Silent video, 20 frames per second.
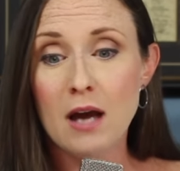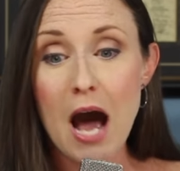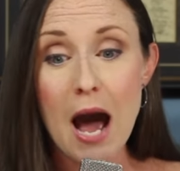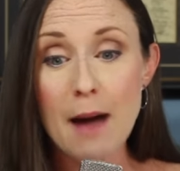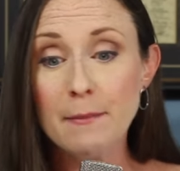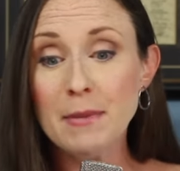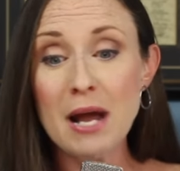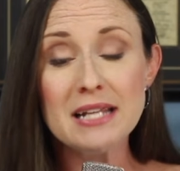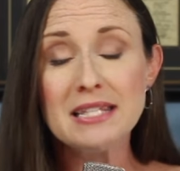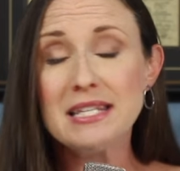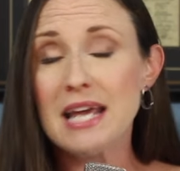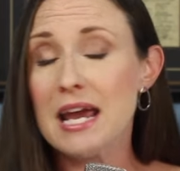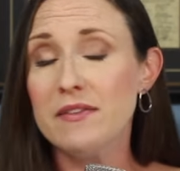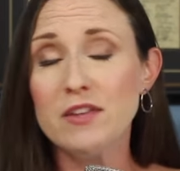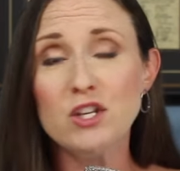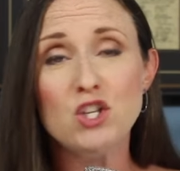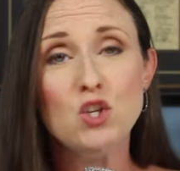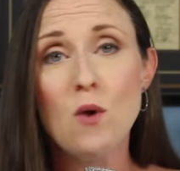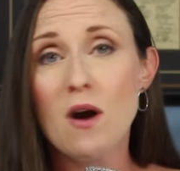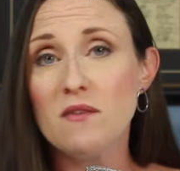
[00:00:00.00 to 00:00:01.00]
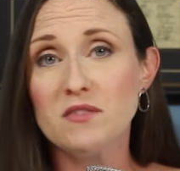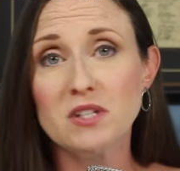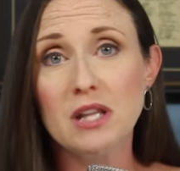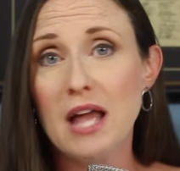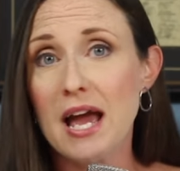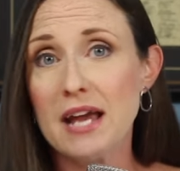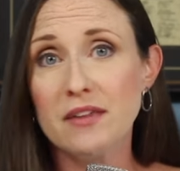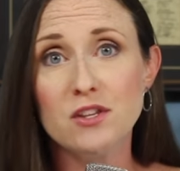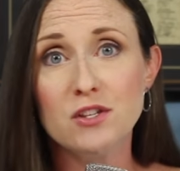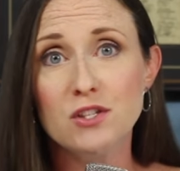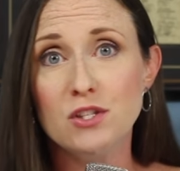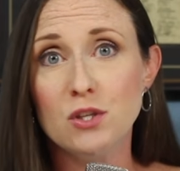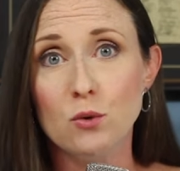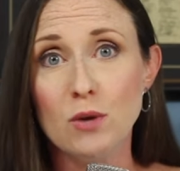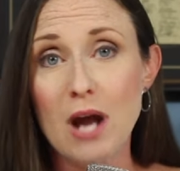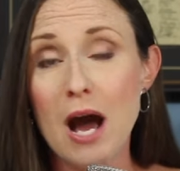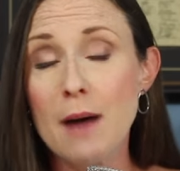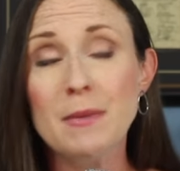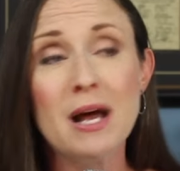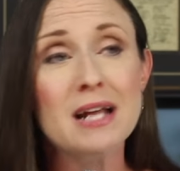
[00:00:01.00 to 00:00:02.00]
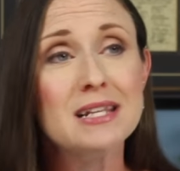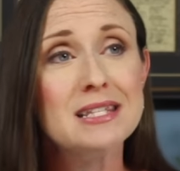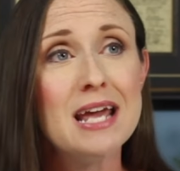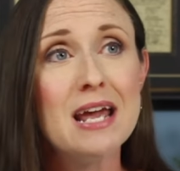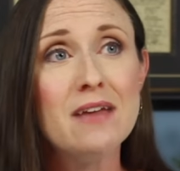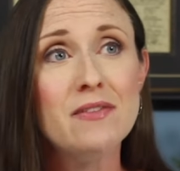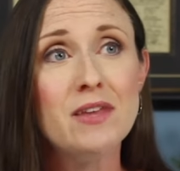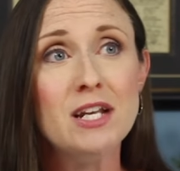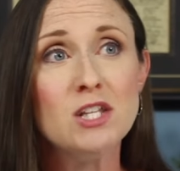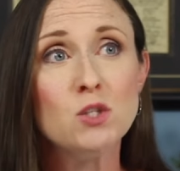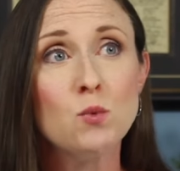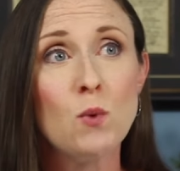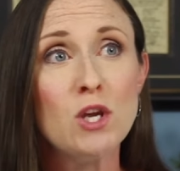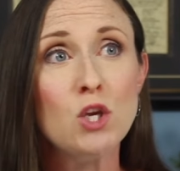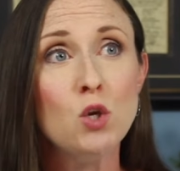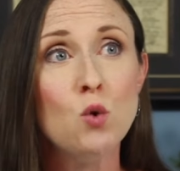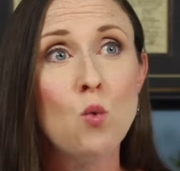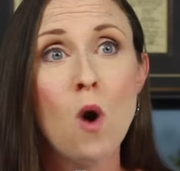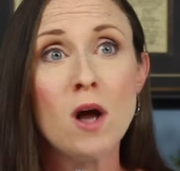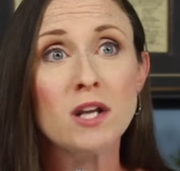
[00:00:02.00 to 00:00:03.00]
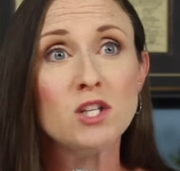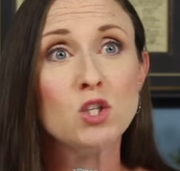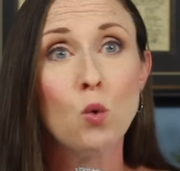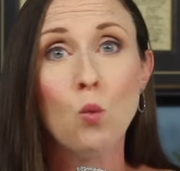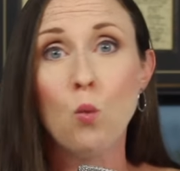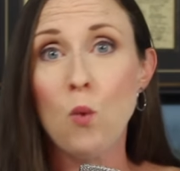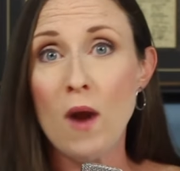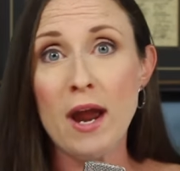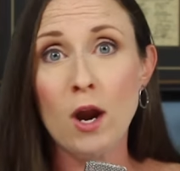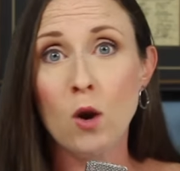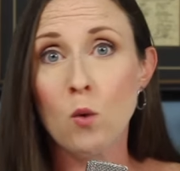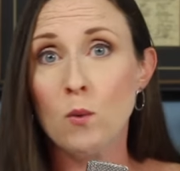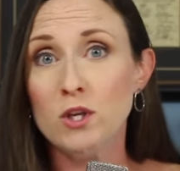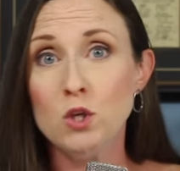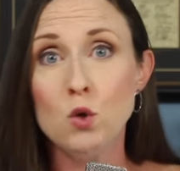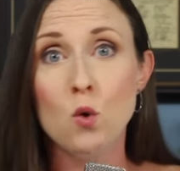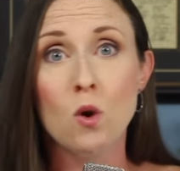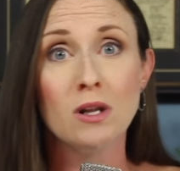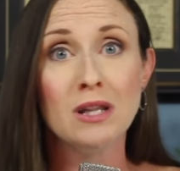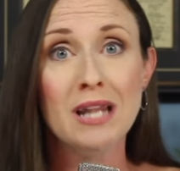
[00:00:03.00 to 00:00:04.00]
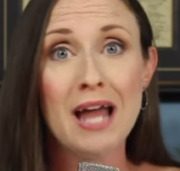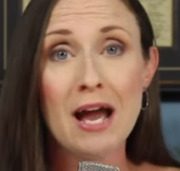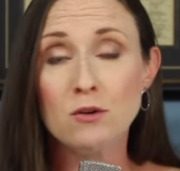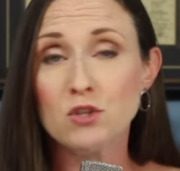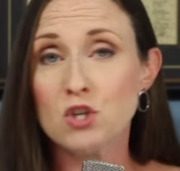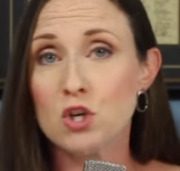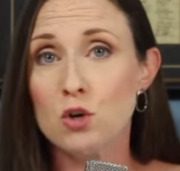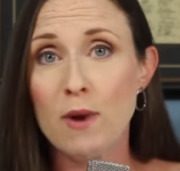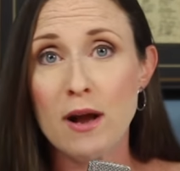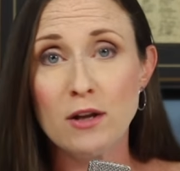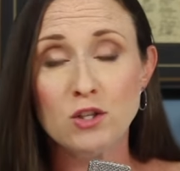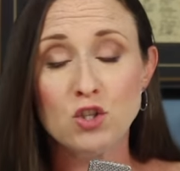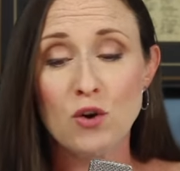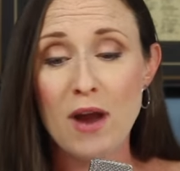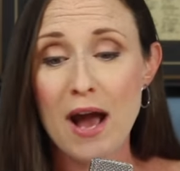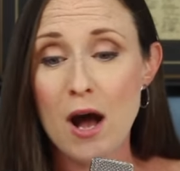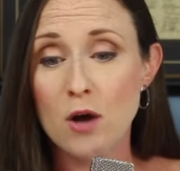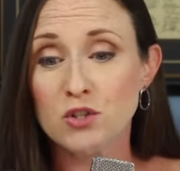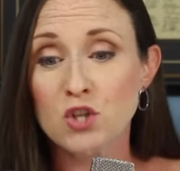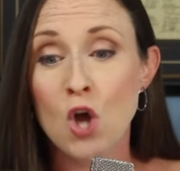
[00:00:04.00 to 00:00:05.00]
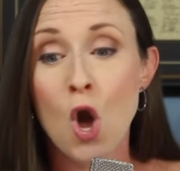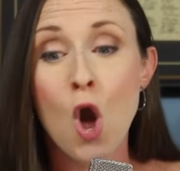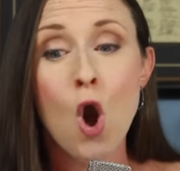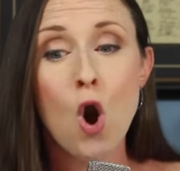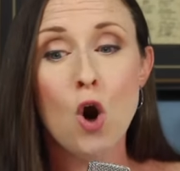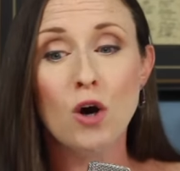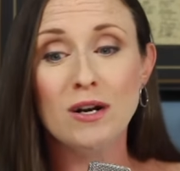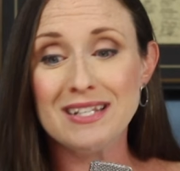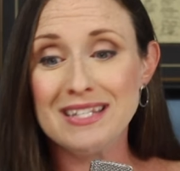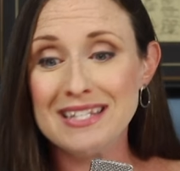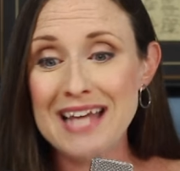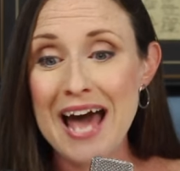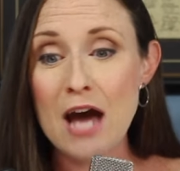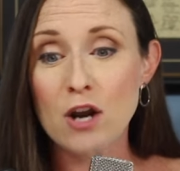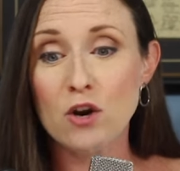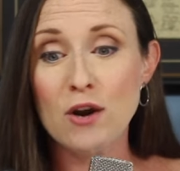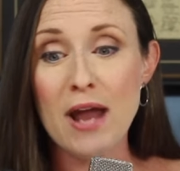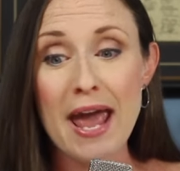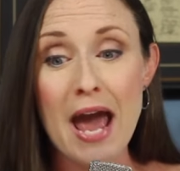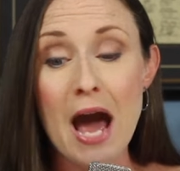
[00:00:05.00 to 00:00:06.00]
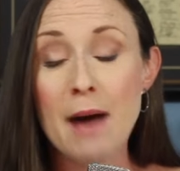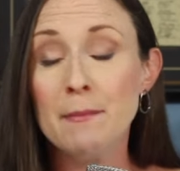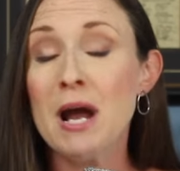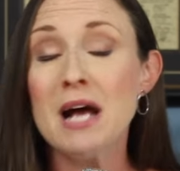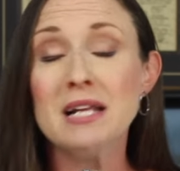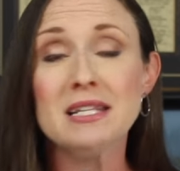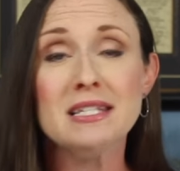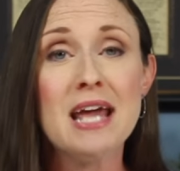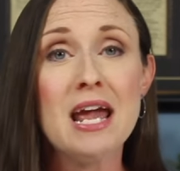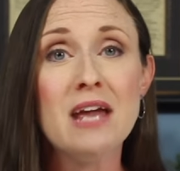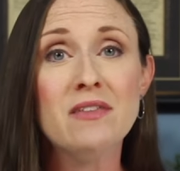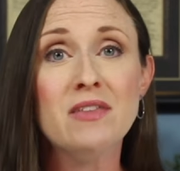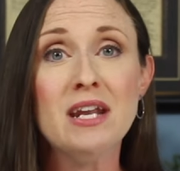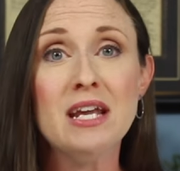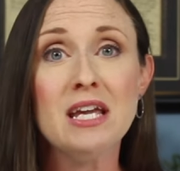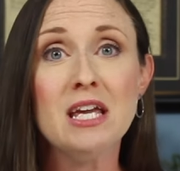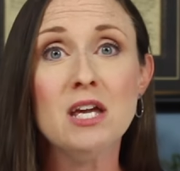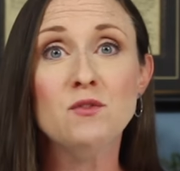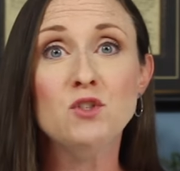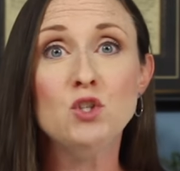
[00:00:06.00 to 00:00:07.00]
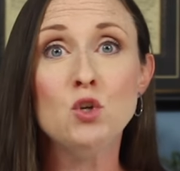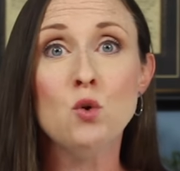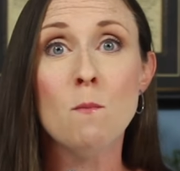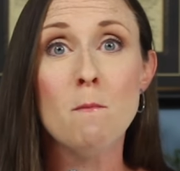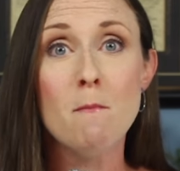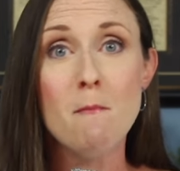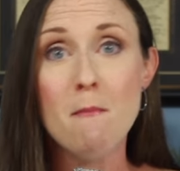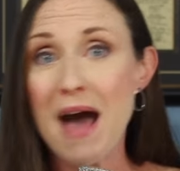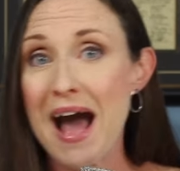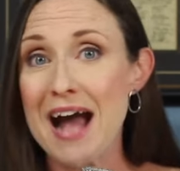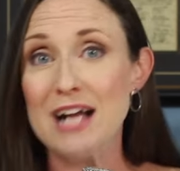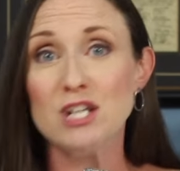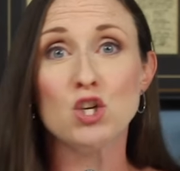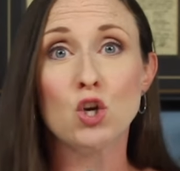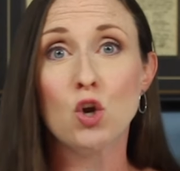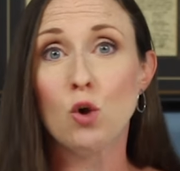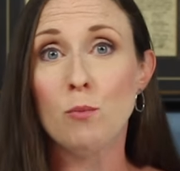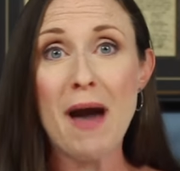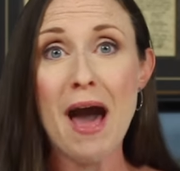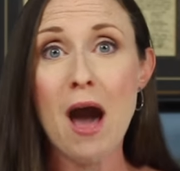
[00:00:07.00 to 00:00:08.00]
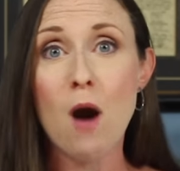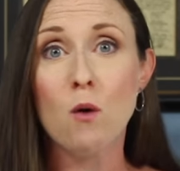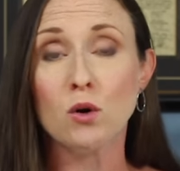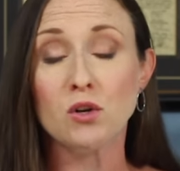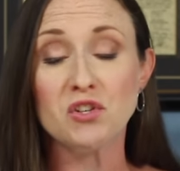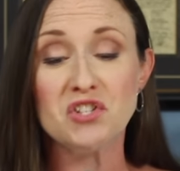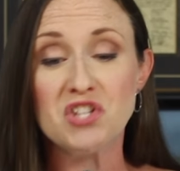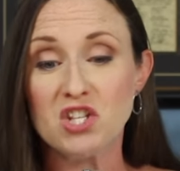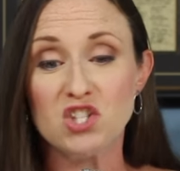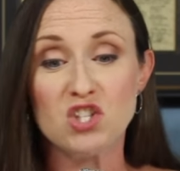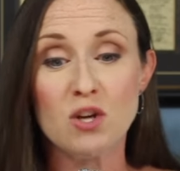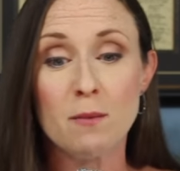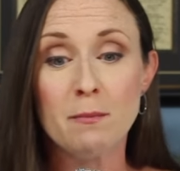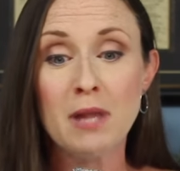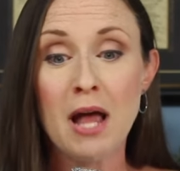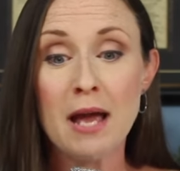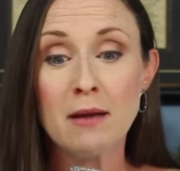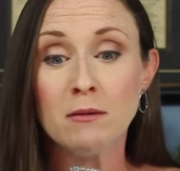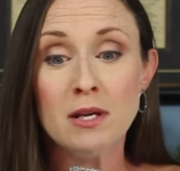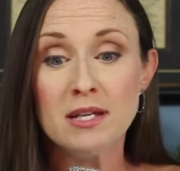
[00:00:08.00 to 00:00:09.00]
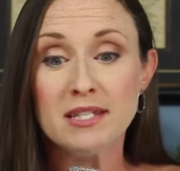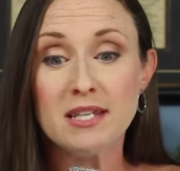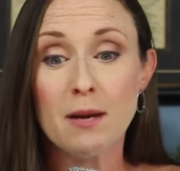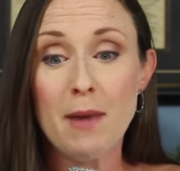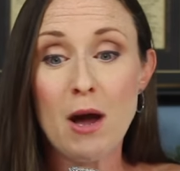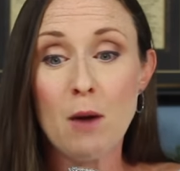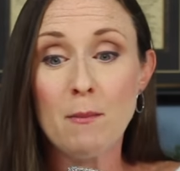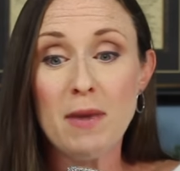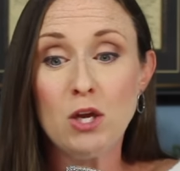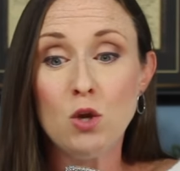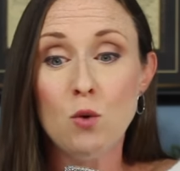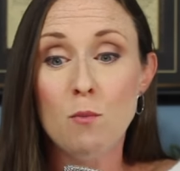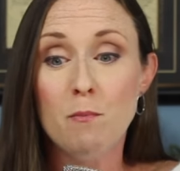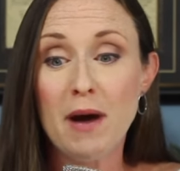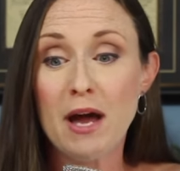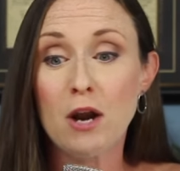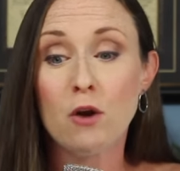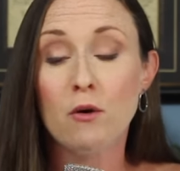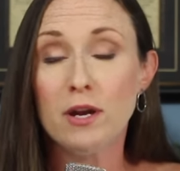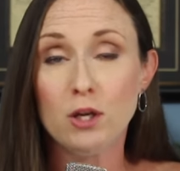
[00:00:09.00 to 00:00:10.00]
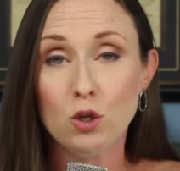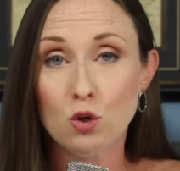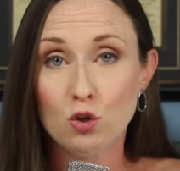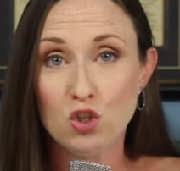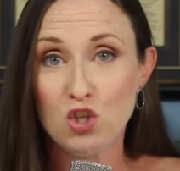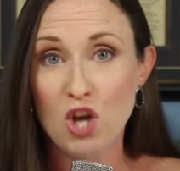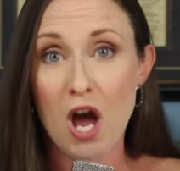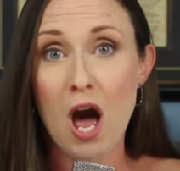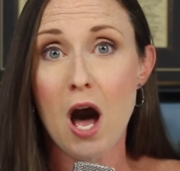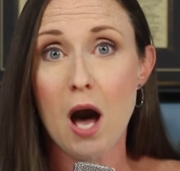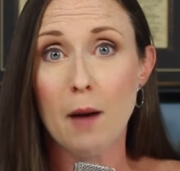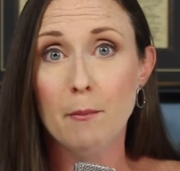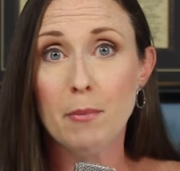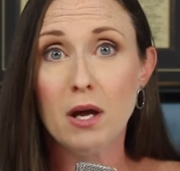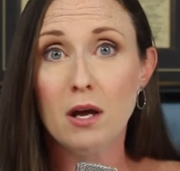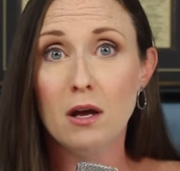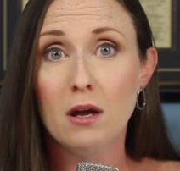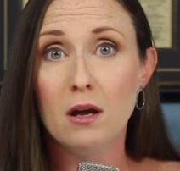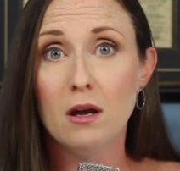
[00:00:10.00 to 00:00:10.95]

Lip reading: I'm not saying that you have to like the suit. I'm not saying that it's what you want to wear when you are lounging around your house on a Saturday. I'm not saying that it gives you magical powers that somehow make you better at your job.